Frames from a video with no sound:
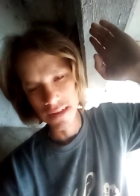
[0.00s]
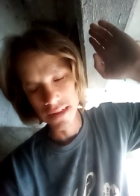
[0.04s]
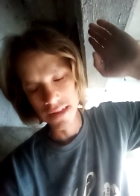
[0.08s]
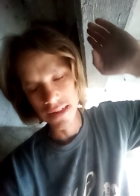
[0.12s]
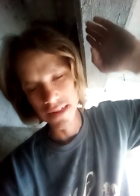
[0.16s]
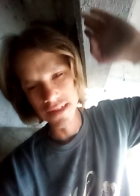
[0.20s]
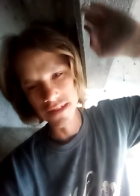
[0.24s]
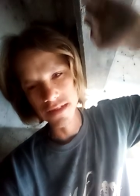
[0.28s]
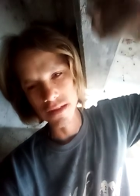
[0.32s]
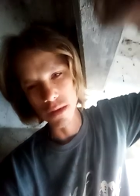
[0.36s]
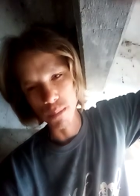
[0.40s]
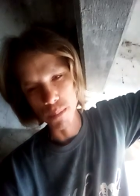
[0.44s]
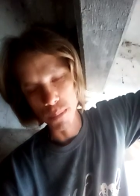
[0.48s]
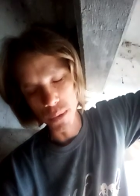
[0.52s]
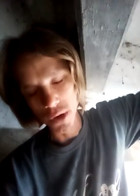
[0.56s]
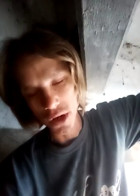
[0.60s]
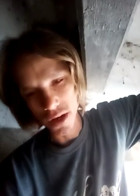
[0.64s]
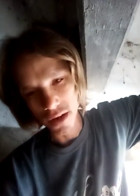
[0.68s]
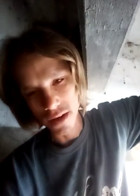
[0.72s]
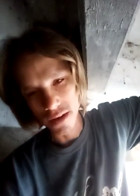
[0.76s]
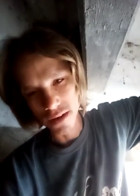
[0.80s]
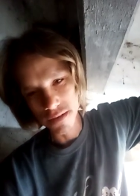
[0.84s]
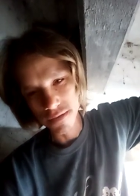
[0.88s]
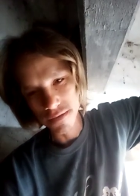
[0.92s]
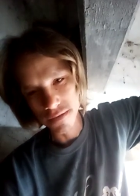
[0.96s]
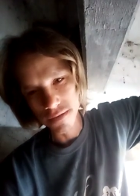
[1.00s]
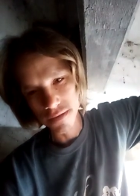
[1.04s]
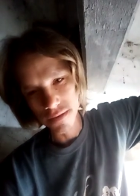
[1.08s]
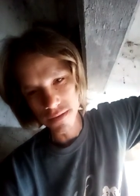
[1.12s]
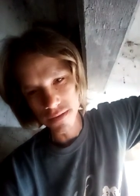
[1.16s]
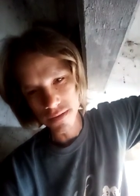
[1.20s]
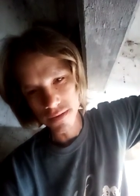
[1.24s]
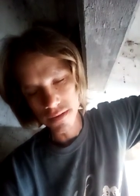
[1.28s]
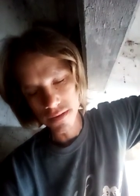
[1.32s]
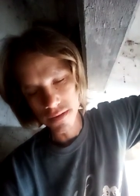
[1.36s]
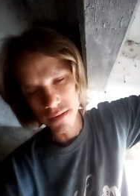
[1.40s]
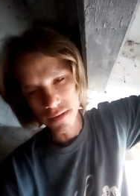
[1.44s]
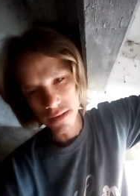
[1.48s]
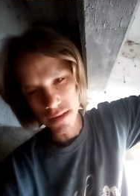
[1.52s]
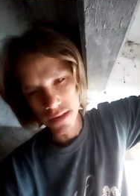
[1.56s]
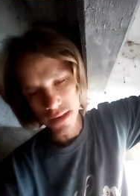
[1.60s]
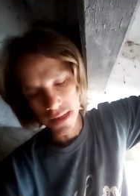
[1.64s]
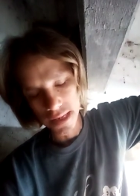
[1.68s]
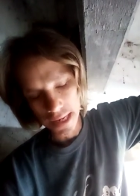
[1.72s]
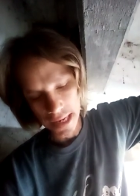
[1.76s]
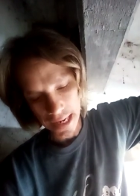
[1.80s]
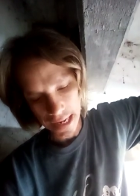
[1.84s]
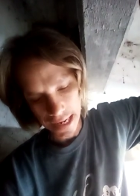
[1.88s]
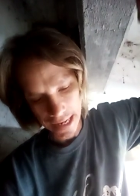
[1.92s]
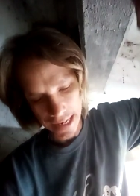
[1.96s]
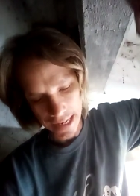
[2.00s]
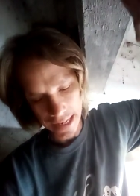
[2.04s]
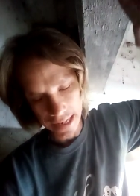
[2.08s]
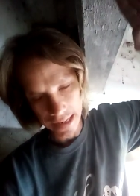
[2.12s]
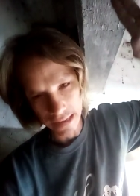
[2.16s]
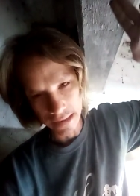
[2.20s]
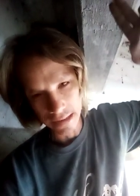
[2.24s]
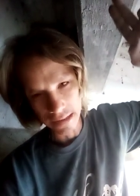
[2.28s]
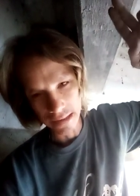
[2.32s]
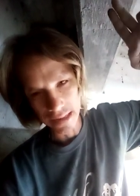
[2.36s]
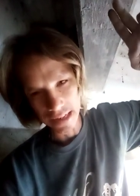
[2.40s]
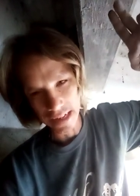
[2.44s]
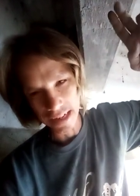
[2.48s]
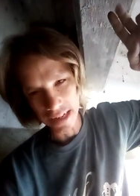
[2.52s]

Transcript: is above and